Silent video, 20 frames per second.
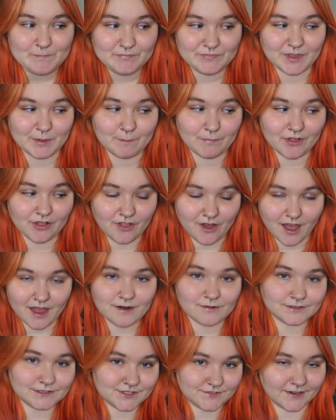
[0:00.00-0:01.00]
the
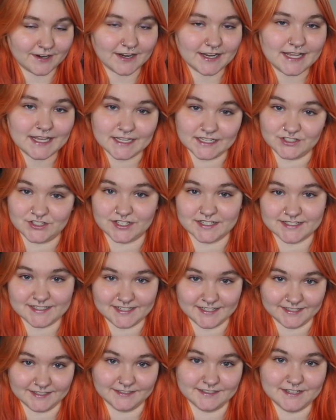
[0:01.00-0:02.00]
plot was very
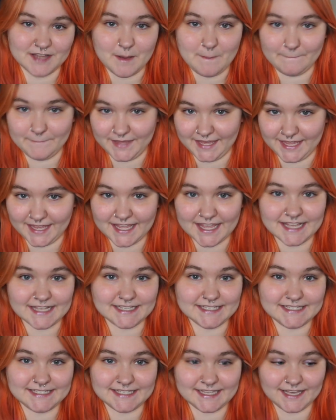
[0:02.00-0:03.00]
interesting to me.
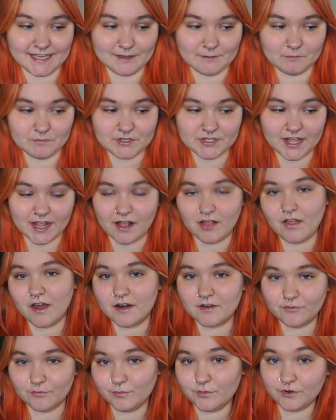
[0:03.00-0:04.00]
It seemed like a lot
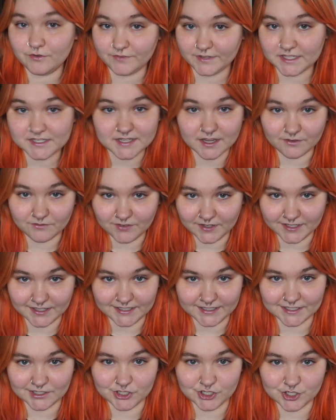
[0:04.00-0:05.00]
of movies I
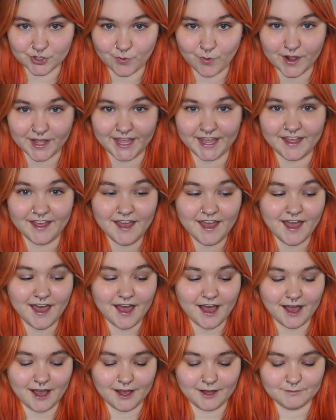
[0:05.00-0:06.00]
really enjoy,
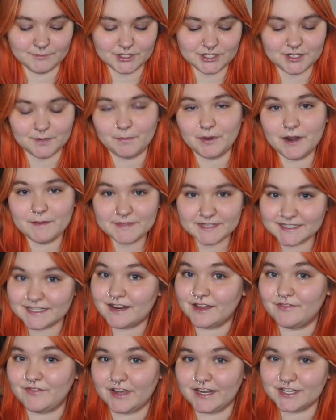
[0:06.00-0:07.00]
um, just a premise that
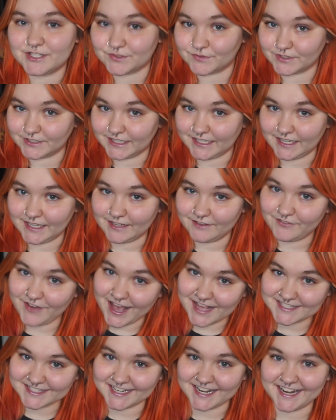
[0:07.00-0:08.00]
I find is really
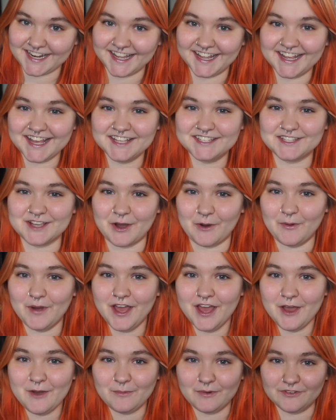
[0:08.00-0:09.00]
fascinating. So
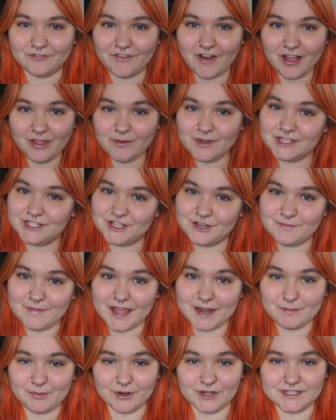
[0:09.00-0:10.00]
we're following two
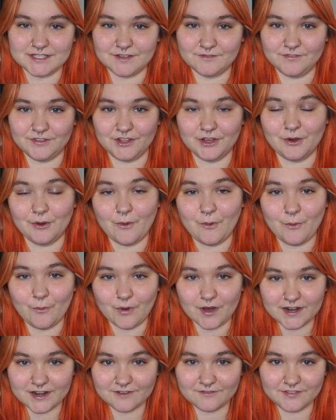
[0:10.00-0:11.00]
main points of view.
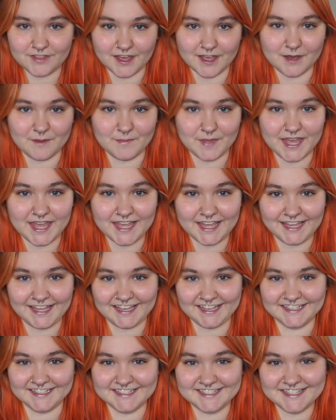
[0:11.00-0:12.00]
One of them
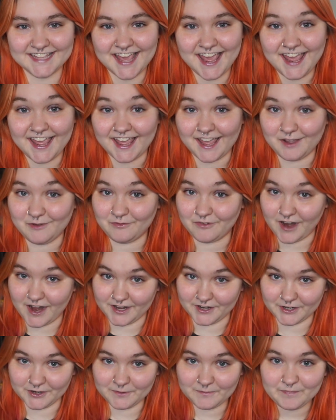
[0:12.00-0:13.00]
is a
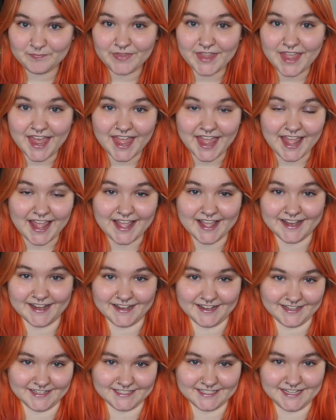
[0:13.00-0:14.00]
writer
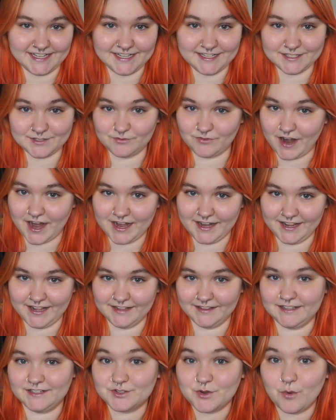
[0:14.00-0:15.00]
and he's
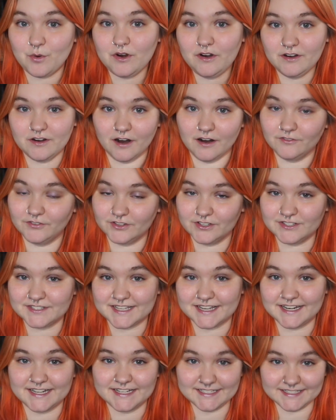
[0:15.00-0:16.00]
writing these horror novels
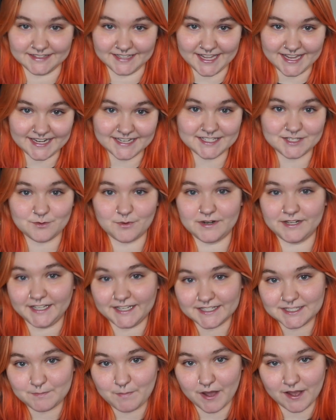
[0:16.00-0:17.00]
and his latest one
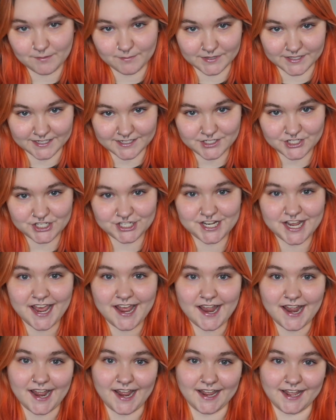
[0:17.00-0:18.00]
gets published
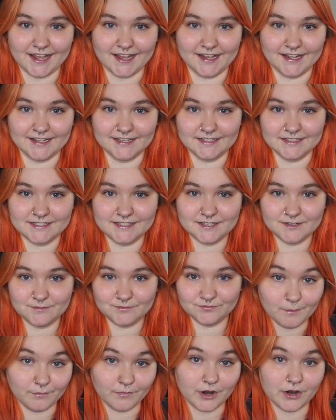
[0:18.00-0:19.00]
and
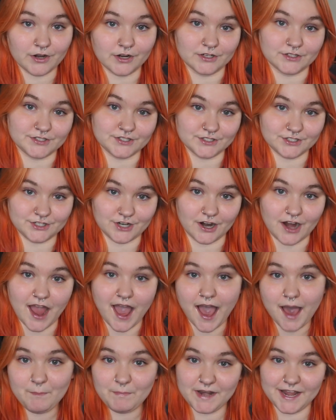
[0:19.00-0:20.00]
murders start
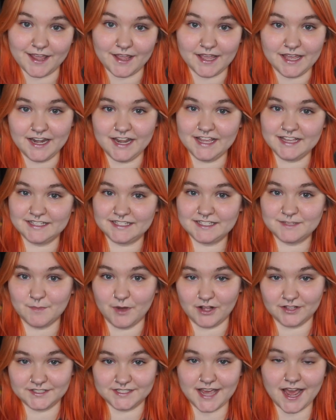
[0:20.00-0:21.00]
happening in his
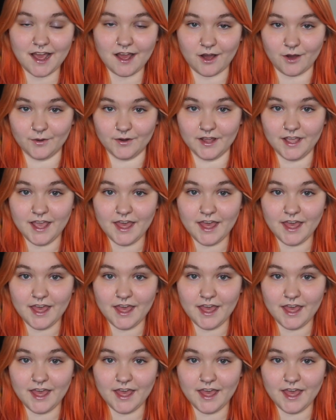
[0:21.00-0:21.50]
small town